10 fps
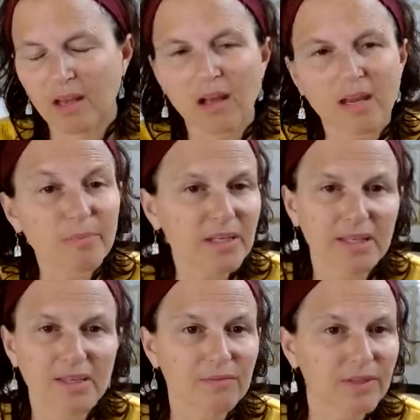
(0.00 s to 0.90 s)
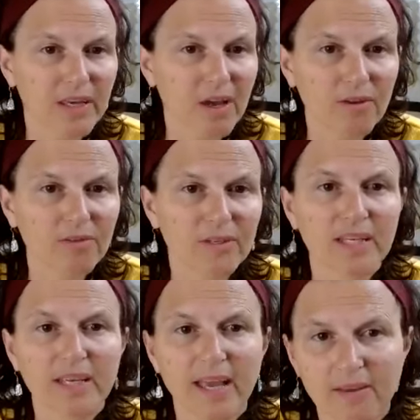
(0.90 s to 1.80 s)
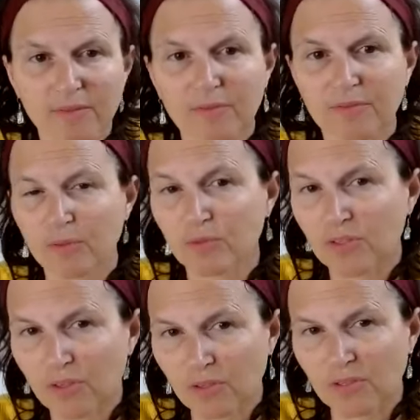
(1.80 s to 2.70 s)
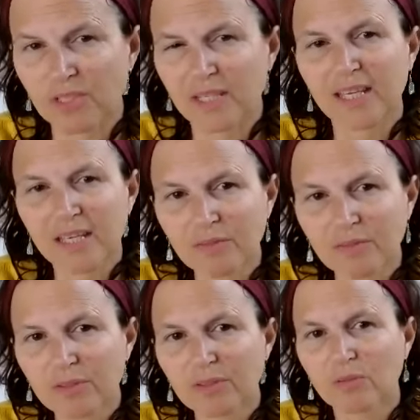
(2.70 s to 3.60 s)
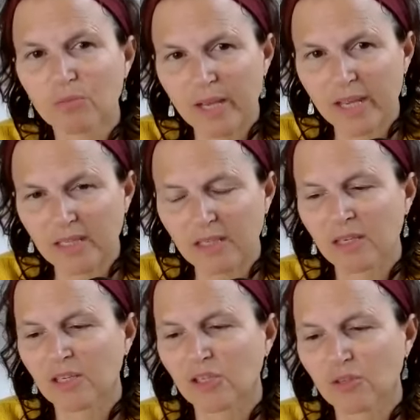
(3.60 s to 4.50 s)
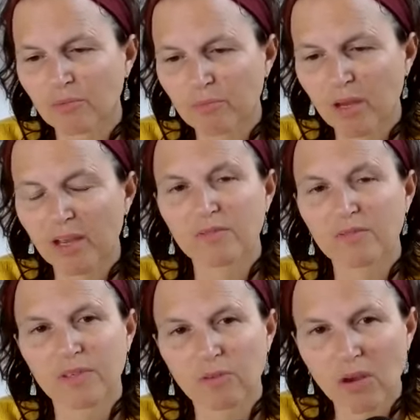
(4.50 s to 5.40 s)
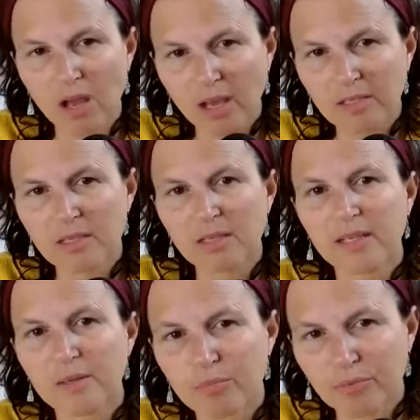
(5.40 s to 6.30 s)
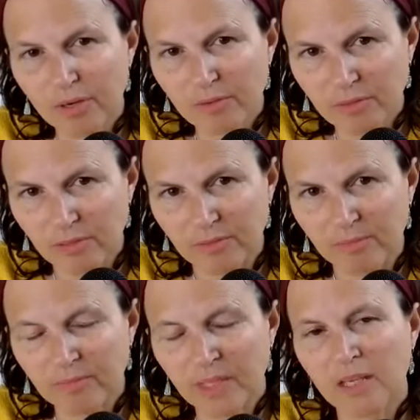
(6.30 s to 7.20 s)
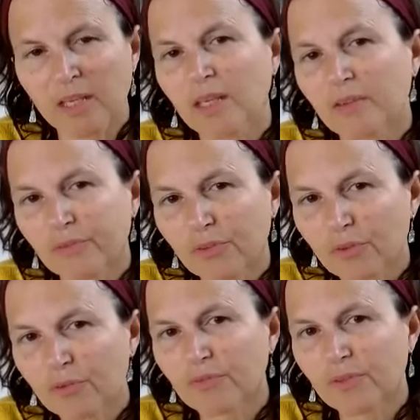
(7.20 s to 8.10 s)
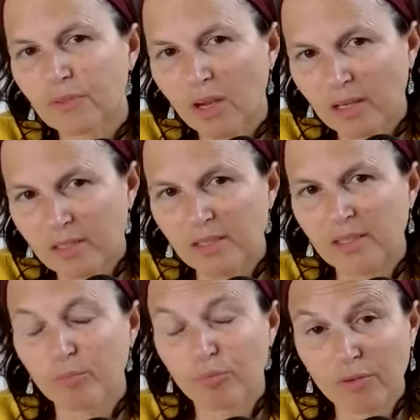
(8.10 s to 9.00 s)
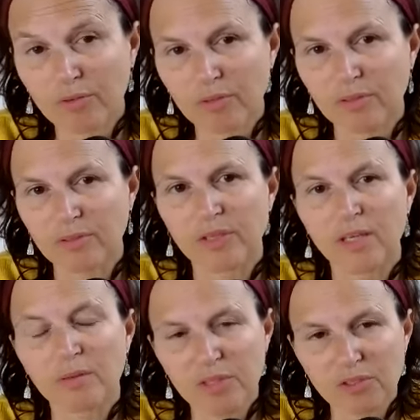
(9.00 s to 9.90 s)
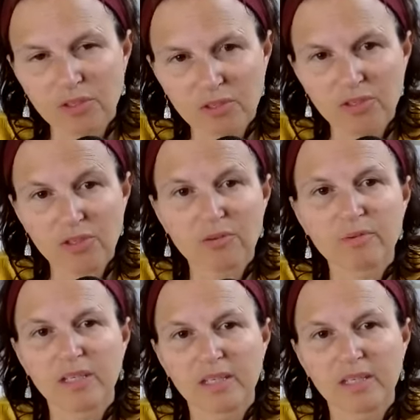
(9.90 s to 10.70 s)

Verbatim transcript: I believe it only ever feels good, even when you might feel utterly broken. If you feel utterly broken, because you are